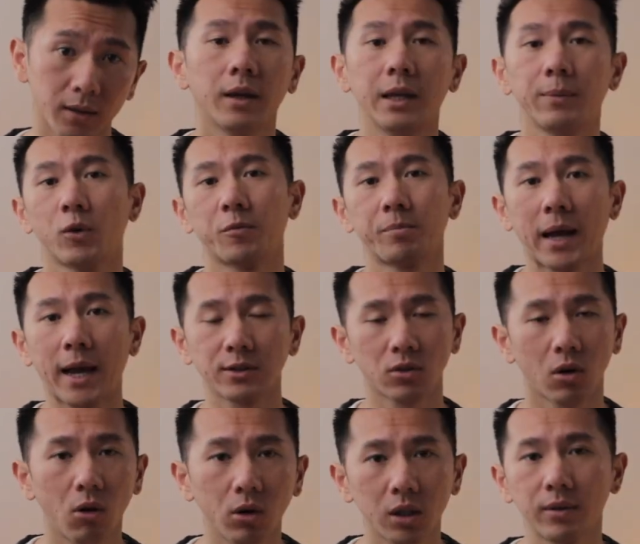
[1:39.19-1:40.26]
If you pass
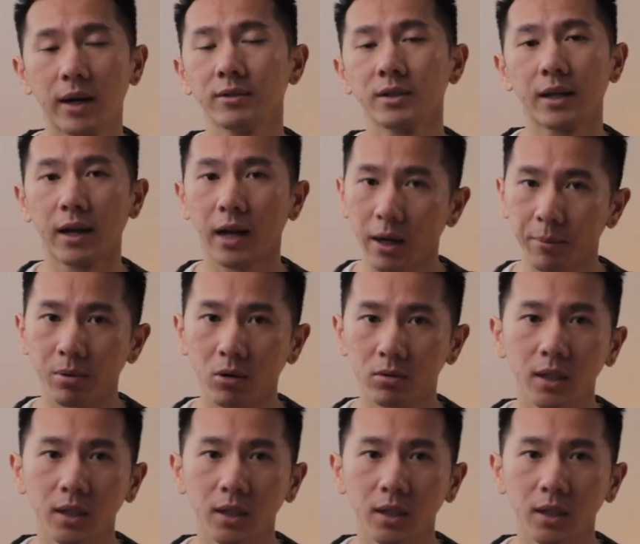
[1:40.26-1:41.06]
all the rounds at Apple,